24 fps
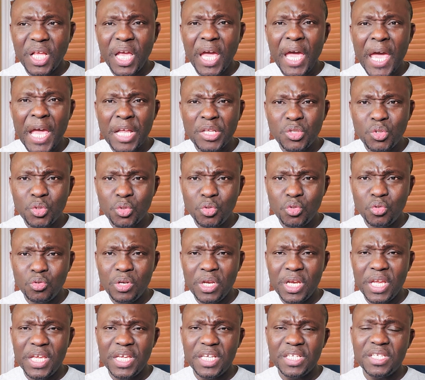to-do
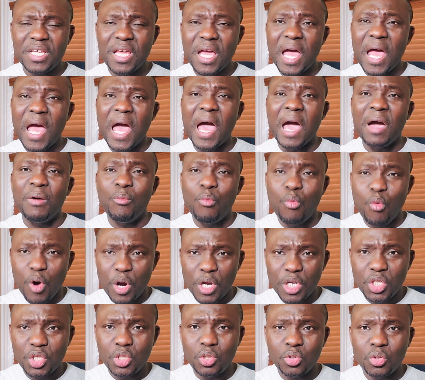list, I
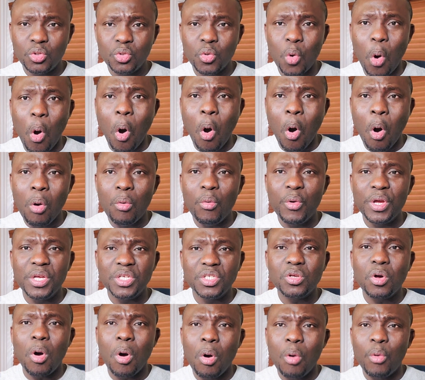want you to
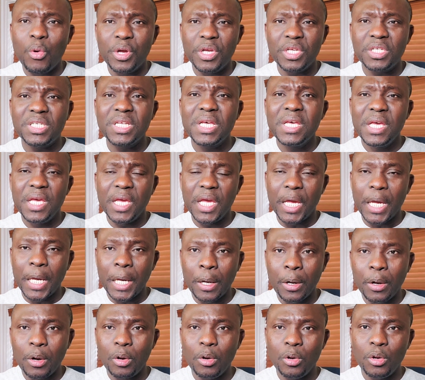always
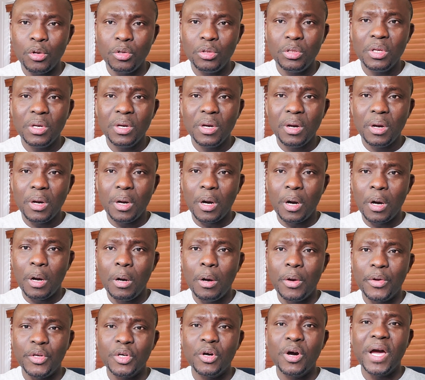include
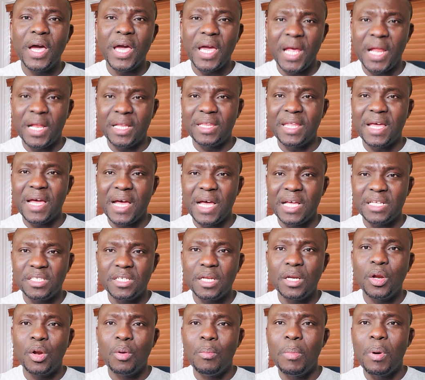your health as a
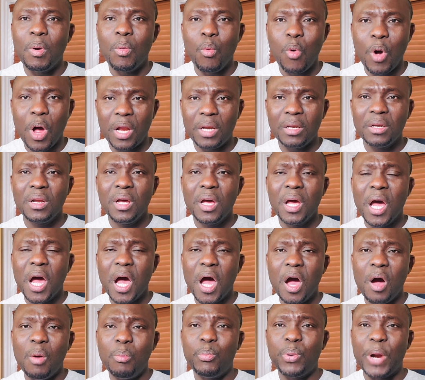number one
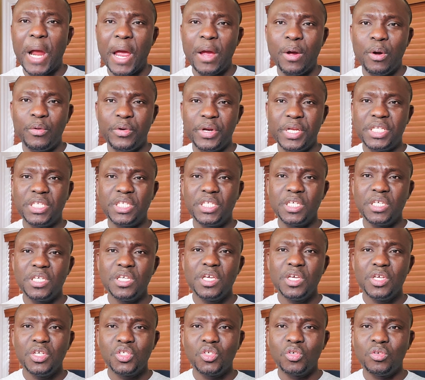priority,
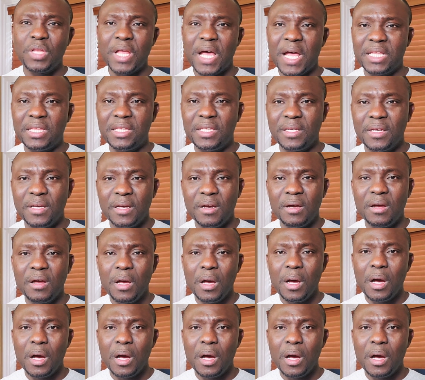so that